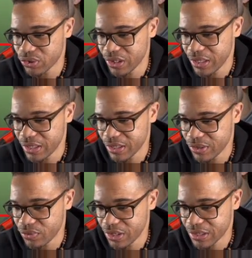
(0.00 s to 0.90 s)
You need
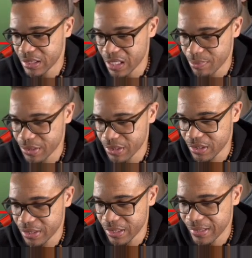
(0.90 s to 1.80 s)
you need stamina
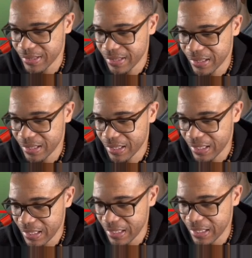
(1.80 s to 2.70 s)

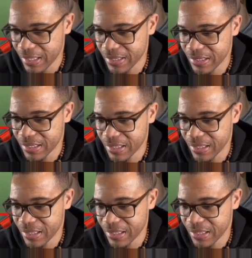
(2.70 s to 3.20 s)
and